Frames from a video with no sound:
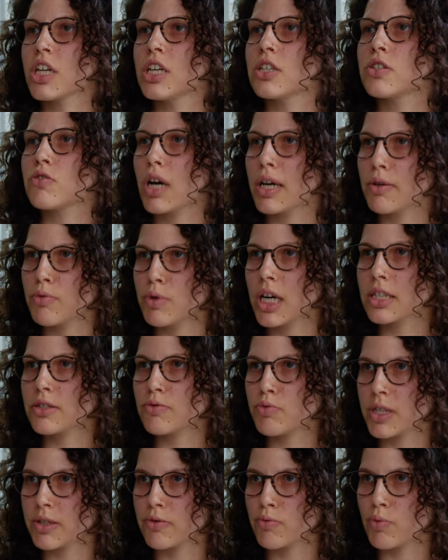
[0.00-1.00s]
So I
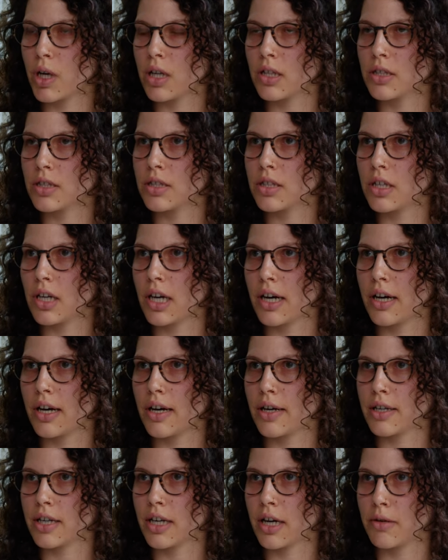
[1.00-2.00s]
worked with one uh,
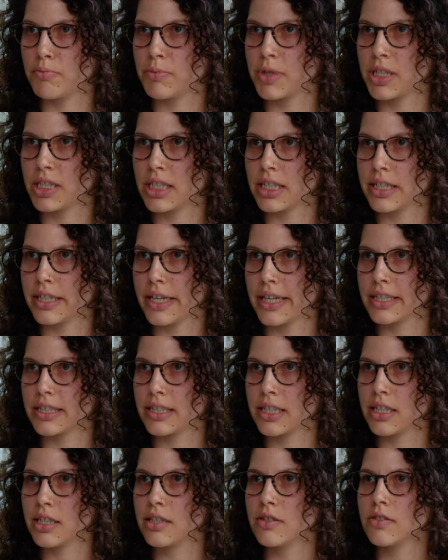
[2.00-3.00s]
mm. company mm. like mm.
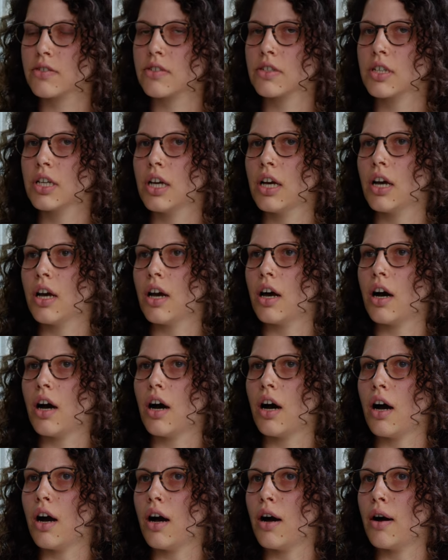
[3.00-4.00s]
this. -hmm.
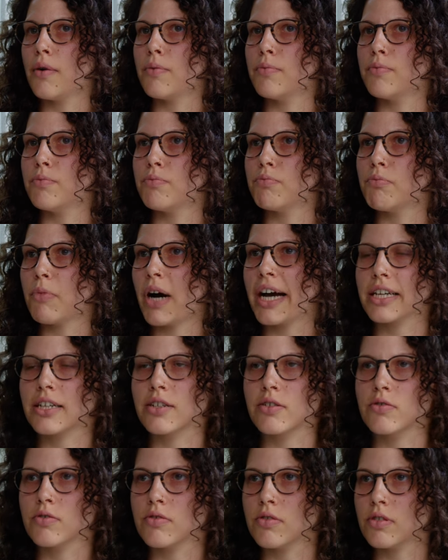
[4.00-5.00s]
Um, I
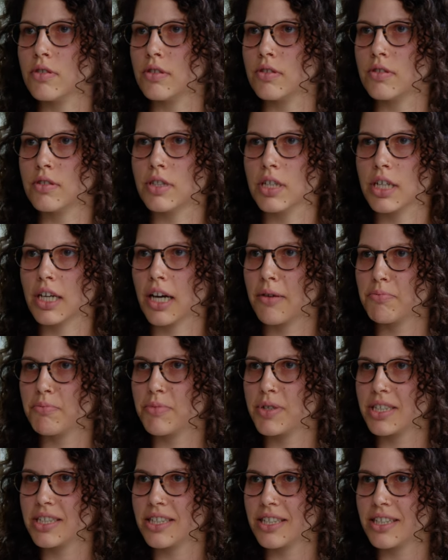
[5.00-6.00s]
call the
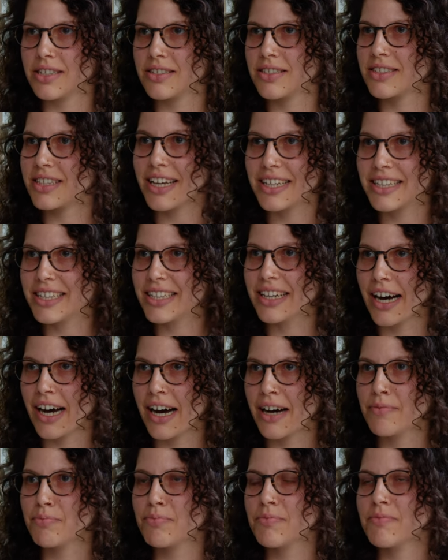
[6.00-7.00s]
company
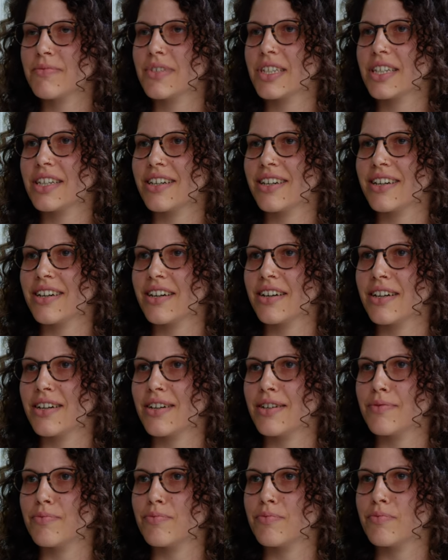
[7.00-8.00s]
Sahikam. Um,
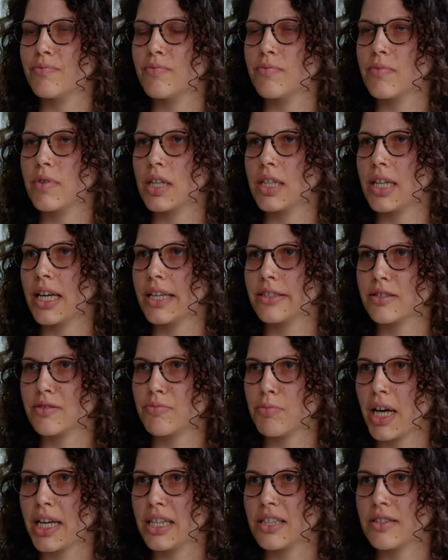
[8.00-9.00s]
mm-hmm. That's
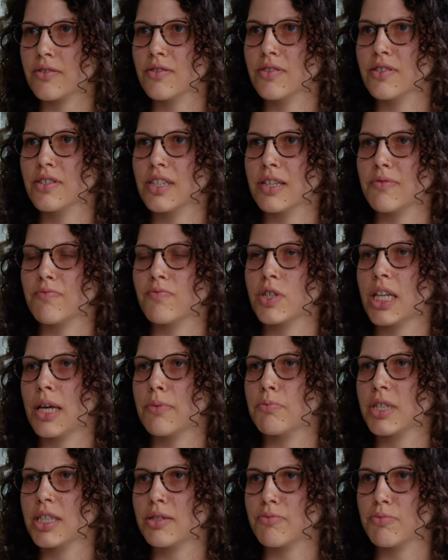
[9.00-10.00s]
my pseudonym for
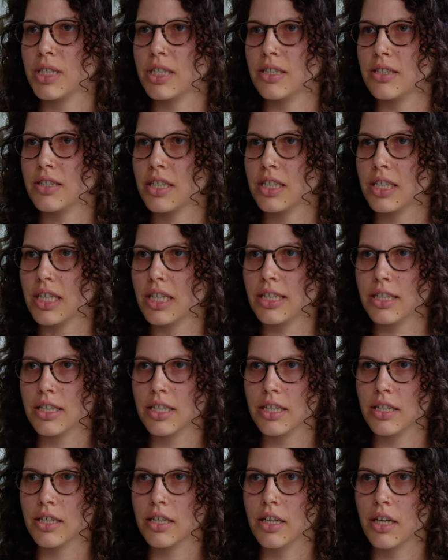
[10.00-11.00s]
them. It means in
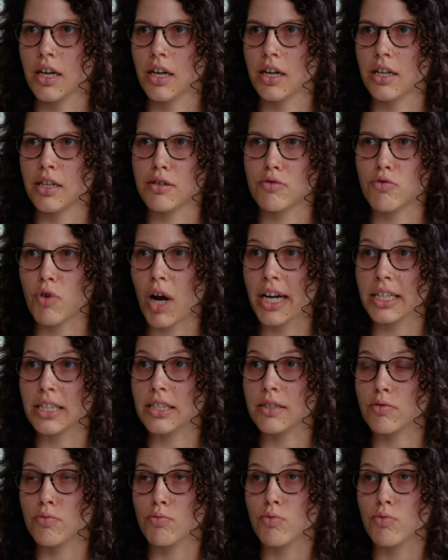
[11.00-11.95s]
Hindi, right